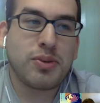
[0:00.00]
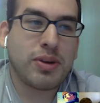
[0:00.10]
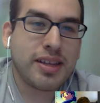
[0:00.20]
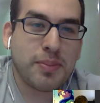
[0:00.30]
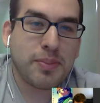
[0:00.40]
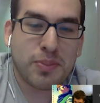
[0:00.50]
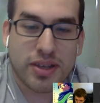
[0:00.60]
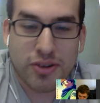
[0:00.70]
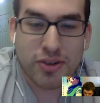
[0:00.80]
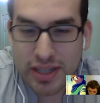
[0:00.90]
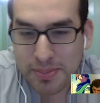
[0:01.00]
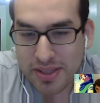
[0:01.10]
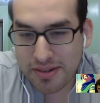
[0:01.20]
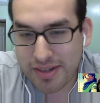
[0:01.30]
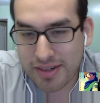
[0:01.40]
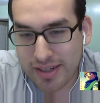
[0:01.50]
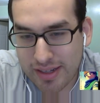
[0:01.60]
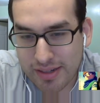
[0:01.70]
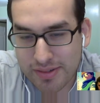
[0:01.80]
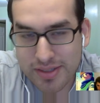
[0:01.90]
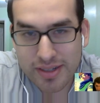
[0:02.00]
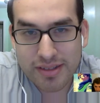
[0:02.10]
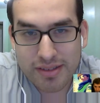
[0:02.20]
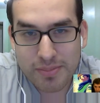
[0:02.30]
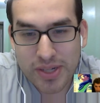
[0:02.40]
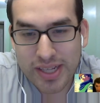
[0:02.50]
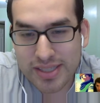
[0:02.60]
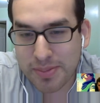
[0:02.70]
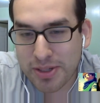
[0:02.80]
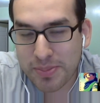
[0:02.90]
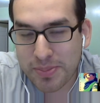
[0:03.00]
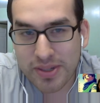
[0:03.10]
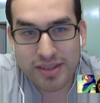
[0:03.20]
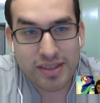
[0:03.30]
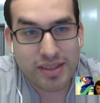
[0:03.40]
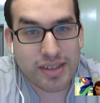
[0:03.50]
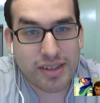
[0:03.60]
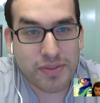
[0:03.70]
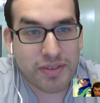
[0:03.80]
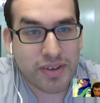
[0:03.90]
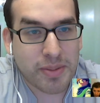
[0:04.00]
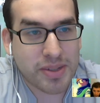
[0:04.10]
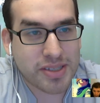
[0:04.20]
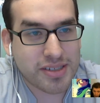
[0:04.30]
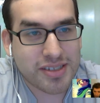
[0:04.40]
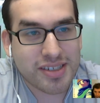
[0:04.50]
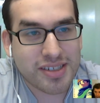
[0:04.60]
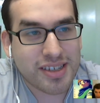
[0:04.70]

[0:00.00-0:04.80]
wanted to hit me up with a collab theory, and but he hasn't hit me up yet. I don't know if you ever got my message,